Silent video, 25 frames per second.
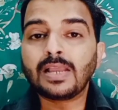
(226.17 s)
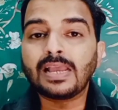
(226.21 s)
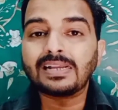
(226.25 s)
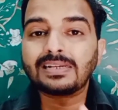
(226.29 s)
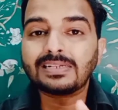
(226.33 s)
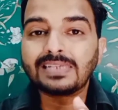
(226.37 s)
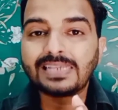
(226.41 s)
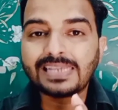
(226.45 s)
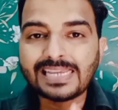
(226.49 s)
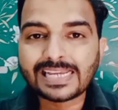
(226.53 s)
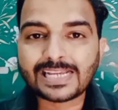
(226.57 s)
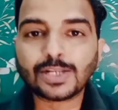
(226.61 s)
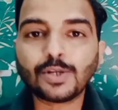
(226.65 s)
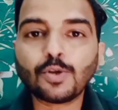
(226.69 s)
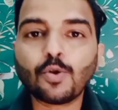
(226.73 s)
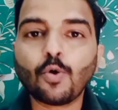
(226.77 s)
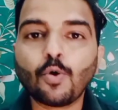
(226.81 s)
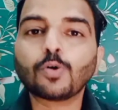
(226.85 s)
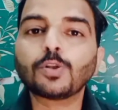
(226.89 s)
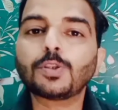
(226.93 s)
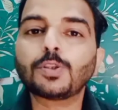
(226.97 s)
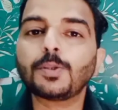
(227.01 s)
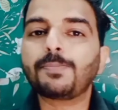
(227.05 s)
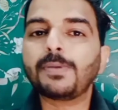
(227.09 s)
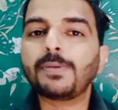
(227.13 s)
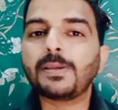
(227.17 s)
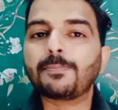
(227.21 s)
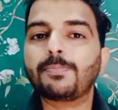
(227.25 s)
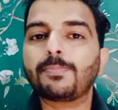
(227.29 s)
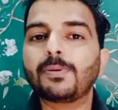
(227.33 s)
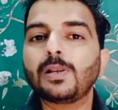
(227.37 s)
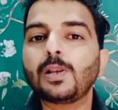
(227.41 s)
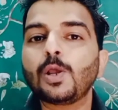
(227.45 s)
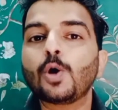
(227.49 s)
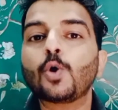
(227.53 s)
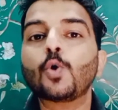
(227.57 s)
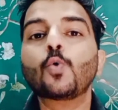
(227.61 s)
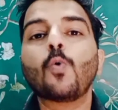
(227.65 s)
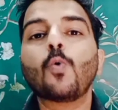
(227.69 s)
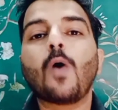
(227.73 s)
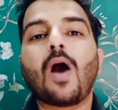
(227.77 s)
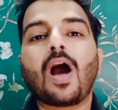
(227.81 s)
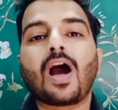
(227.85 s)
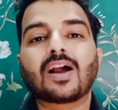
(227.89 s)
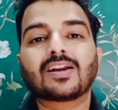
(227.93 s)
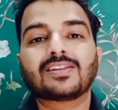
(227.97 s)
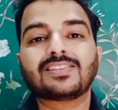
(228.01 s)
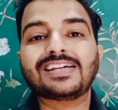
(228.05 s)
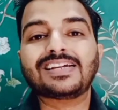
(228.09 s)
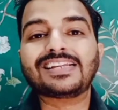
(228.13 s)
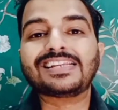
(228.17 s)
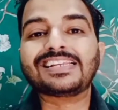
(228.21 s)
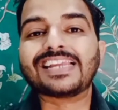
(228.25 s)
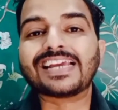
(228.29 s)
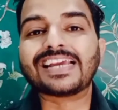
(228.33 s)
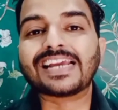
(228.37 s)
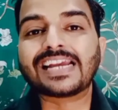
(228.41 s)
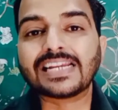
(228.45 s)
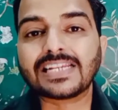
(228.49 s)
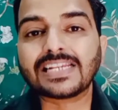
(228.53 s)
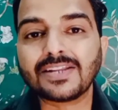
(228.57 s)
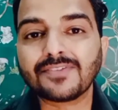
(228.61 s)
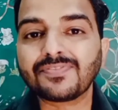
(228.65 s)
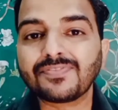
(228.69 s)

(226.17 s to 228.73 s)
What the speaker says: Ignore the people who are the negative